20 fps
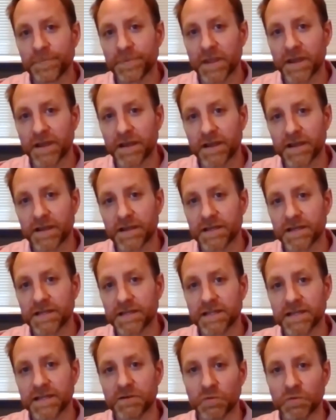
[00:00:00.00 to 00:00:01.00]

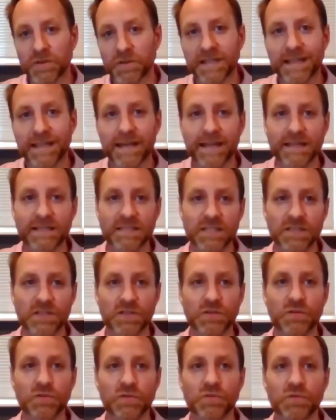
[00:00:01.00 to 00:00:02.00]
and really getting
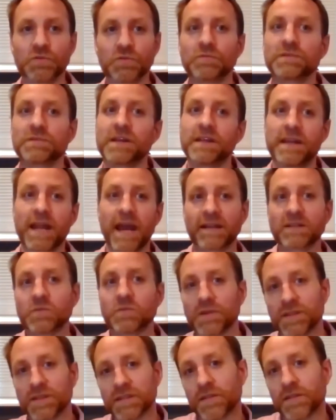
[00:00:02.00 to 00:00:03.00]
to connect
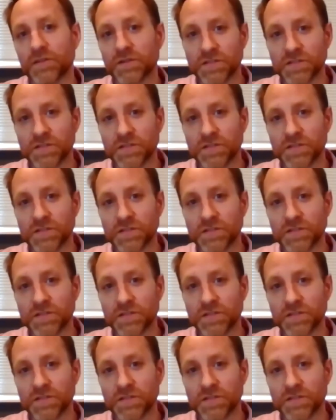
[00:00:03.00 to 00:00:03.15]
with the other